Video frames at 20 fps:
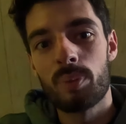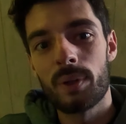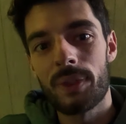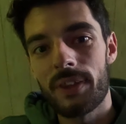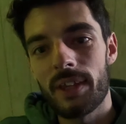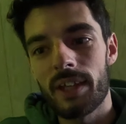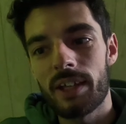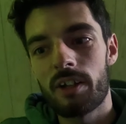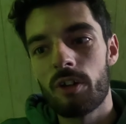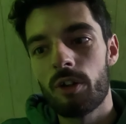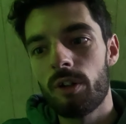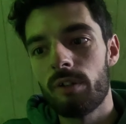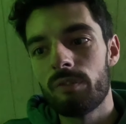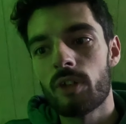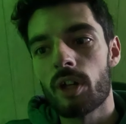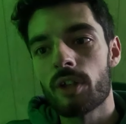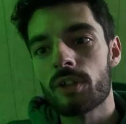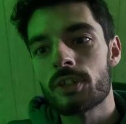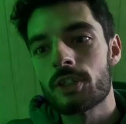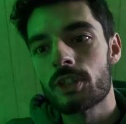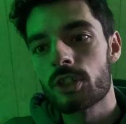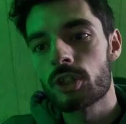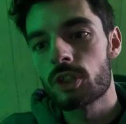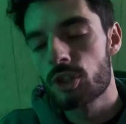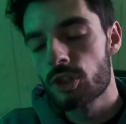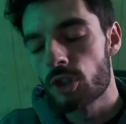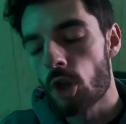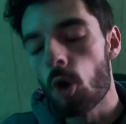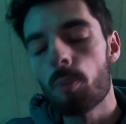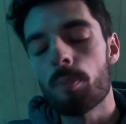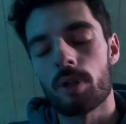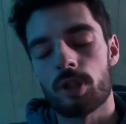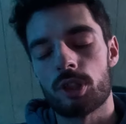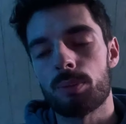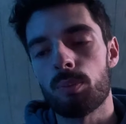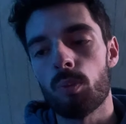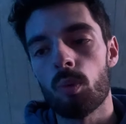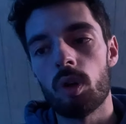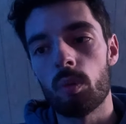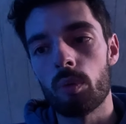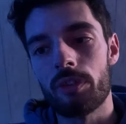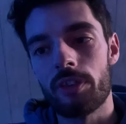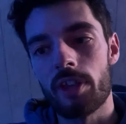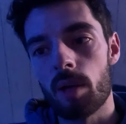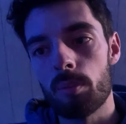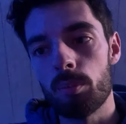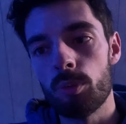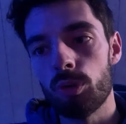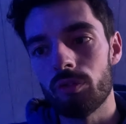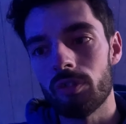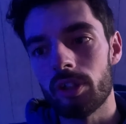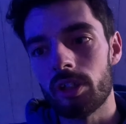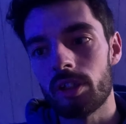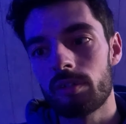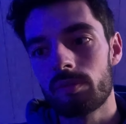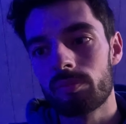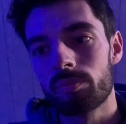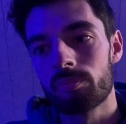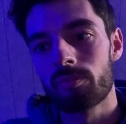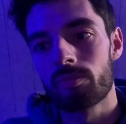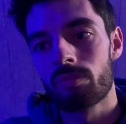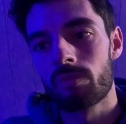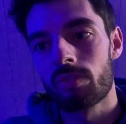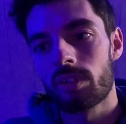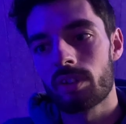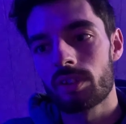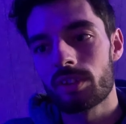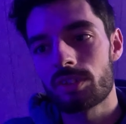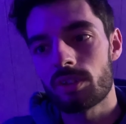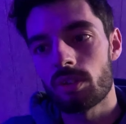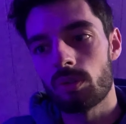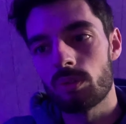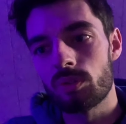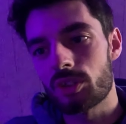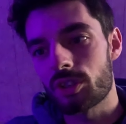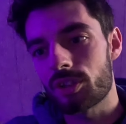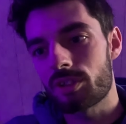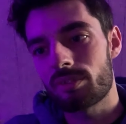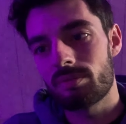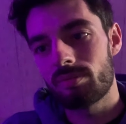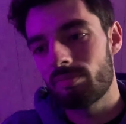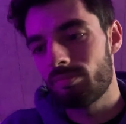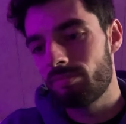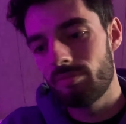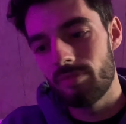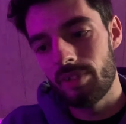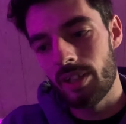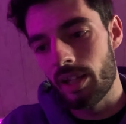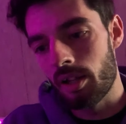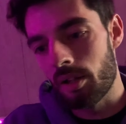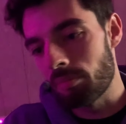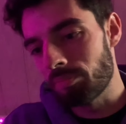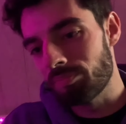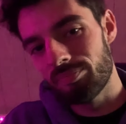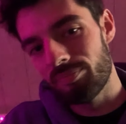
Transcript: but they could have done so much more with that movie. So just yeah,